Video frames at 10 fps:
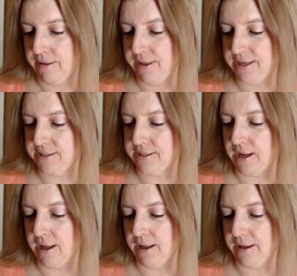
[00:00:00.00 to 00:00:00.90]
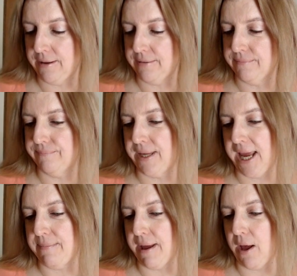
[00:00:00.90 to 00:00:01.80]
this uh,
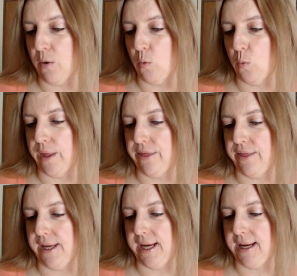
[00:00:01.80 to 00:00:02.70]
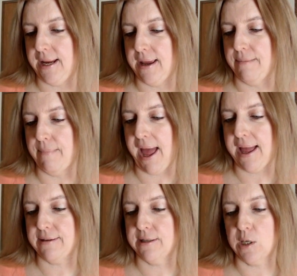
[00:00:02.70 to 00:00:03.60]
came out with the
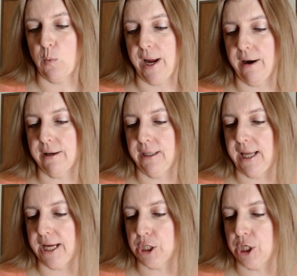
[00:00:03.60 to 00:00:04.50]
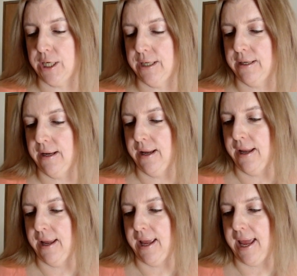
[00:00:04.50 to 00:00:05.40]
Matte Square collection
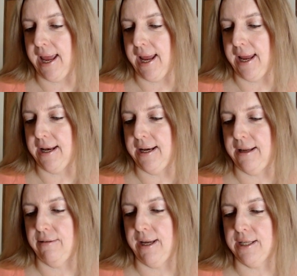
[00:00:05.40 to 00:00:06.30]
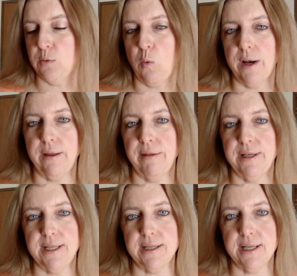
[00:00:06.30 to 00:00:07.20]
and it's one of the
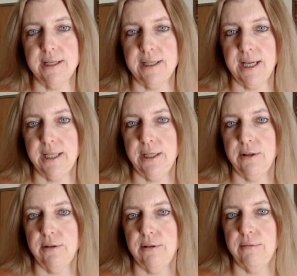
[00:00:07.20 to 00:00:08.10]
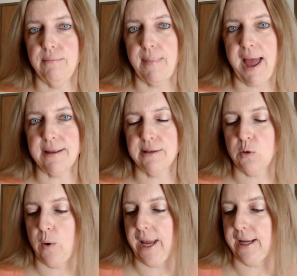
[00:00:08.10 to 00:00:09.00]
discontinued matte
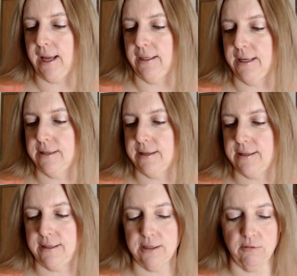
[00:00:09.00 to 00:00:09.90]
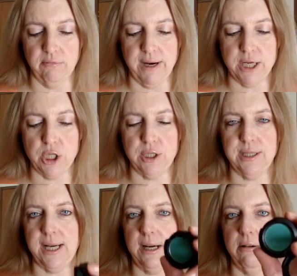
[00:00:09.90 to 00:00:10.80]
square colors. This is a rich sea